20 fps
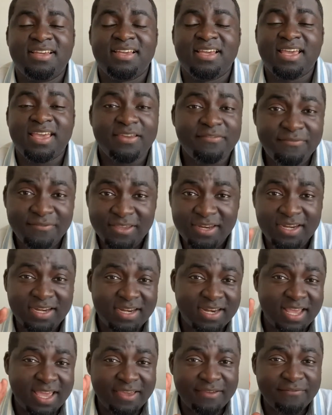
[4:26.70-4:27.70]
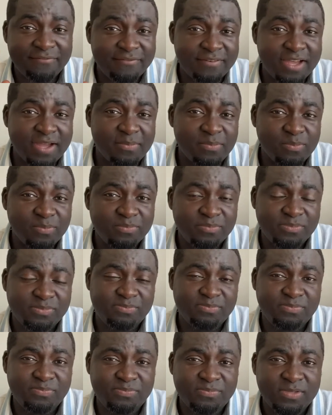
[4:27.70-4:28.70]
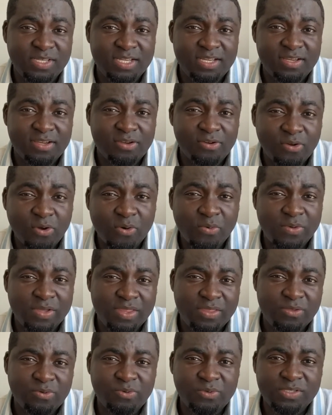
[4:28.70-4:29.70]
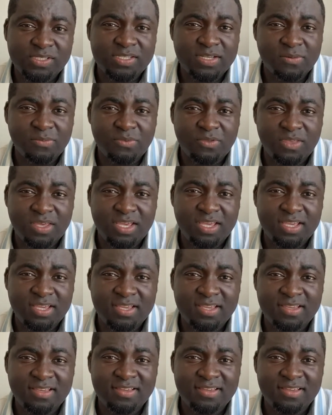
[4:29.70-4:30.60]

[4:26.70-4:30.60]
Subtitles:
even if I'm going through something